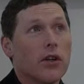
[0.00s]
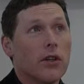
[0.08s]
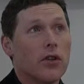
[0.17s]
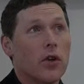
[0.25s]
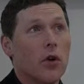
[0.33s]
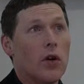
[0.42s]

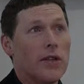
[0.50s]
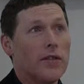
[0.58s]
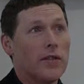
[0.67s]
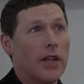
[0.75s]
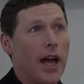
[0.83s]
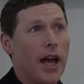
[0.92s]
school
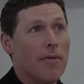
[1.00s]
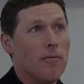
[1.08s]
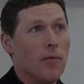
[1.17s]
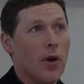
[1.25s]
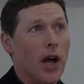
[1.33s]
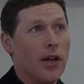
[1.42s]

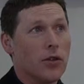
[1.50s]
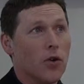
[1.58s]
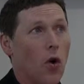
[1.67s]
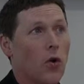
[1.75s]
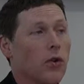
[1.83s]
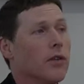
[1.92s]
has
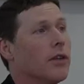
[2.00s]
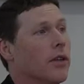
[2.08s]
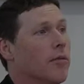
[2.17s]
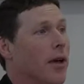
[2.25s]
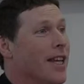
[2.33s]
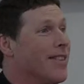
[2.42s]
grown
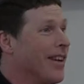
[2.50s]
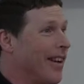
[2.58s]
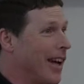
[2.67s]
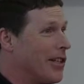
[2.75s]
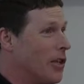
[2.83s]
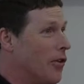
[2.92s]

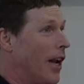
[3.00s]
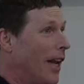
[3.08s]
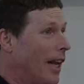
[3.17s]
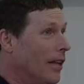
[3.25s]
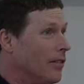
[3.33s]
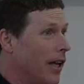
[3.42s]
amazingly, actually,
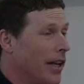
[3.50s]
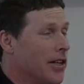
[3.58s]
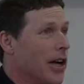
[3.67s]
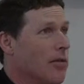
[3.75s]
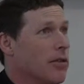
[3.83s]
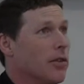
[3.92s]
really, in
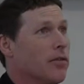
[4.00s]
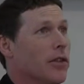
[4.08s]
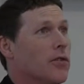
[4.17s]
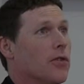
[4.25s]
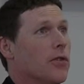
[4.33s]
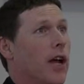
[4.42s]
terms of
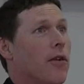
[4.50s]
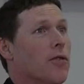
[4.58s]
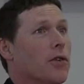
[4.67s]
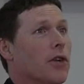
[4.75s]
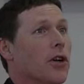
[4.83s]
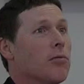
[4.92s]
its
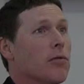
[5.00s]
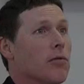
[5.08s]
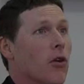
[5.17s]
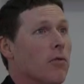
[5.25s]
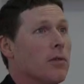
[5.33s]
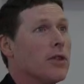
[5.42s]
research
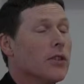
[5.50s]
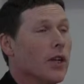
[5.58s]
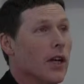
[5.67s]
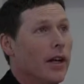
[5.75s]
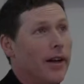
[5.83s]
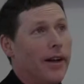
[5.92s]

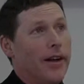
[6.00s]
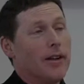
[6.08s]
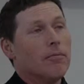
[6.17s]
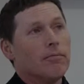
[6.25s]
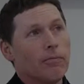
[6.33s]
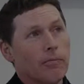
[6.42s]
performance.
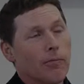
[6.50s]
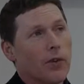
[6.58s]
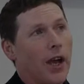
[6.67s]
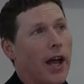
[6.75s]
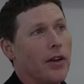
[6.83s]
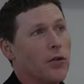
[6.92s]

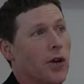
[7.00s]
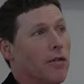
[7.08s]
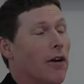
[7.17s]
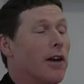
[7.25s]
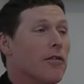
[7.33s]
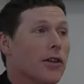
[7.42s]

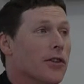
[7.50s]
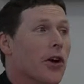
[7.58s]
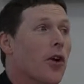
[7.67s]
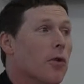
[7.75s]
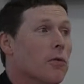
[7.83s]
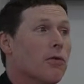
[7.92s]
25 years
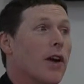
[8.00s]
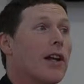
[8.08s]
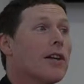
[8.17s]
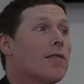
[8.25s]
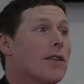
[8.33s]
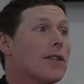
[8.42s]
ago, it was
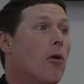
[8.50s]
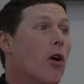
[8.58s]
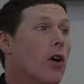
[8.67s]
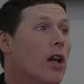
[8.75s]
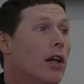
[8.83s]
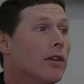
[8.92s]
relatively
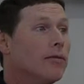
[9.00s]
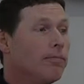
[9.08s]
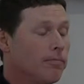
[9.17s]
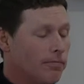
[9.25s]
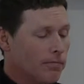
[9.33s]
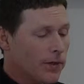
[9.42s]
small.
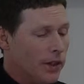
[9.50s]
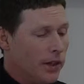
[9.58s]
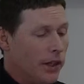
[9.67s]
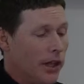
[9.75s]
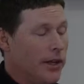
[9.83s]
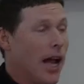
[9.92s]

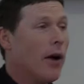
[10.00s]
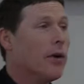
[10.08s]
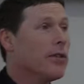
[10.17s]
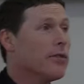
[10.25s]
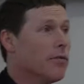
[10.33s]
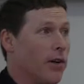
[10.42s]
Now
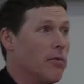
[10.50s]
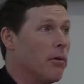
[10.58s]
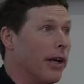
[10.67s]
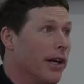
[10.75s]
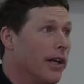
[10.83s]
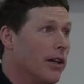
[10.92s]
it's very
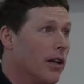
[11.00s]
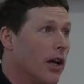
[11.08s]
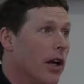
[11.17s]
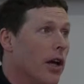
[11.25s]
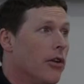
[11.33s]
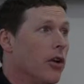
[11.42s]
big.
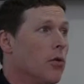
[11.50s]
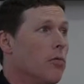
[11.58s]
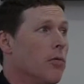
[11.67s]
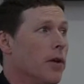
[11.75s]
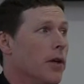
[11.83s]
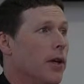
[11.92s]

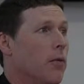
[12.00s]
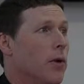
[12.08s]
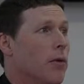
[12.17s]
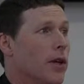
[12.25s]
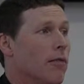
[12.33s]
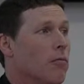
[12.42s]

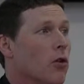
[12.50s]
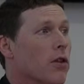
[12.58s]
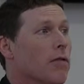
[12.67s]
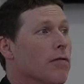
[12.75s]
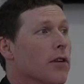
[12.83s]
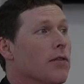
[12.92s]
We would have more
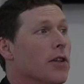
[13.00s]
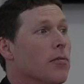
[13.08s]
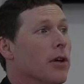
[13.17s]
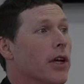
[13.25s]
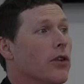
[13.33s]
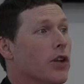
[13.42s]
than 50
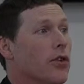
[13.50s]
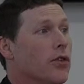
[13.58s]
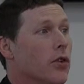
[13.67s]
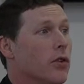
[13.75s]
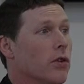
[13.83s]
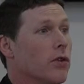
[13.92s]
PhD
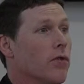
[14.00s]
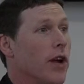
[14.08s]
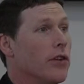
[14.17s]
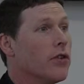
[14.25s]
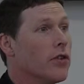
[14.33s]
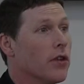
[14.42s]
students
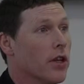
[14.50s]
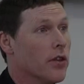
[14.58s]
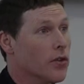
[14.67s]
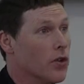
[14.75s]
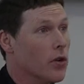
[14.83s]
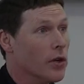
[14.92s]
registered in
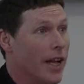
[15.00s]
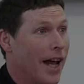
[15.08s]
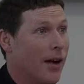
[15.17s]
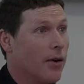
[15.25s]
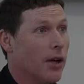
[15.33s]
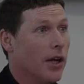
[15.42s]
the school
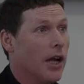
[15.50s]
now.